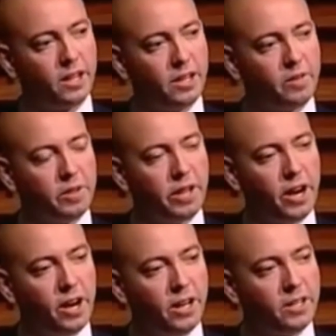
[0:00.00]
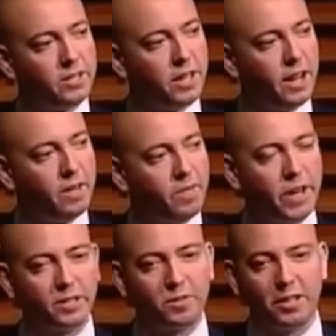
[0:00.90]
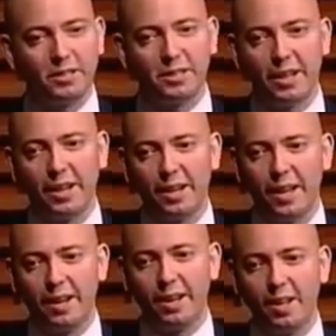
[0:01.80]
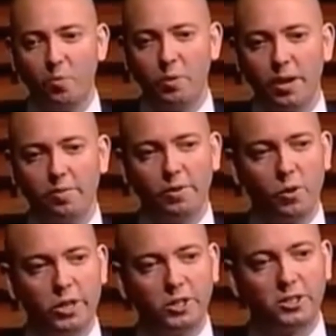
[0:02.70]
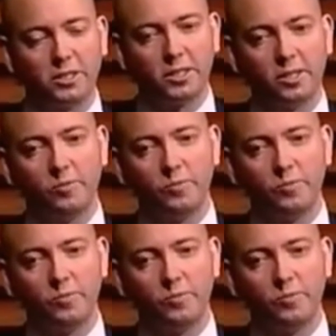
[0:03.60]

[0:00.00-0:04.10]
I'll leave it there, and thanks for listening, and I'll open it up for questions.